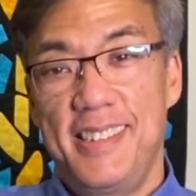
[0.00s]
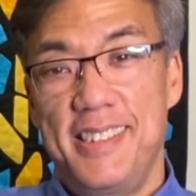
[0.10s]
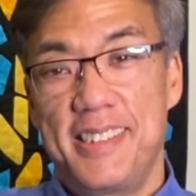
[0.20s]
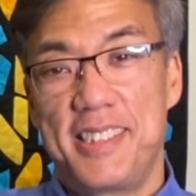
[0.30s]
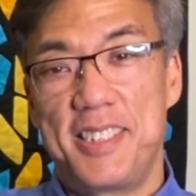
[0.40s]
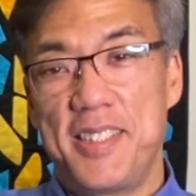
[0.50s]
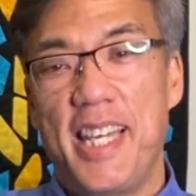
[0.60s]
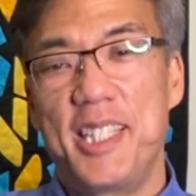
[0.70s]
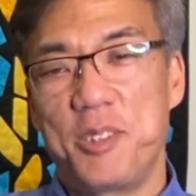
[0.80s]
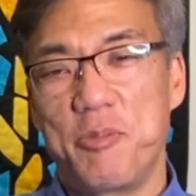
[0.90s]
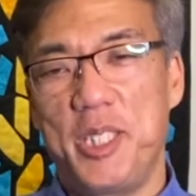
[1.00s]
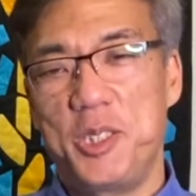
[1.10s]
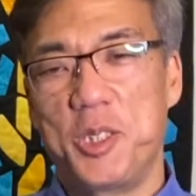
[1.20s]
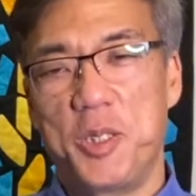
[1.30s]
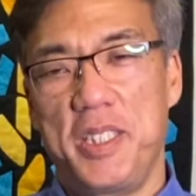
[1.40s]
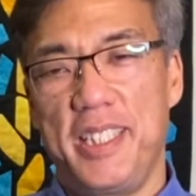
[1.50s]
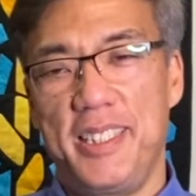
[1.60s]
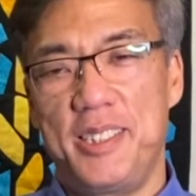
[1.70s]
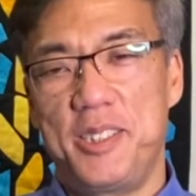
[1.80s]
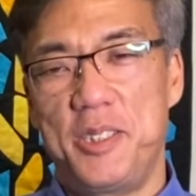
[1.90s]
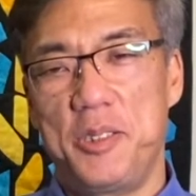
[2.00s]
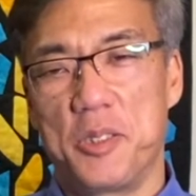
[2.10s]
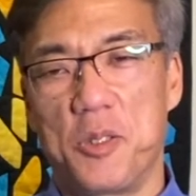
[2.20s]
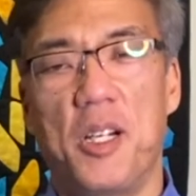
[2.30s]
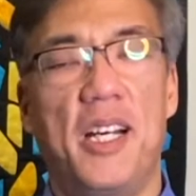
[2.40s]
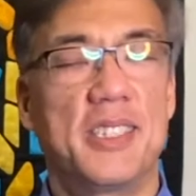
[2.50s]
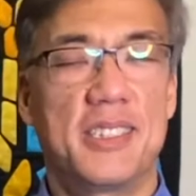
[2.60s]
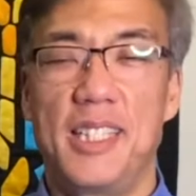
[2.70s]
So as we journey to the cross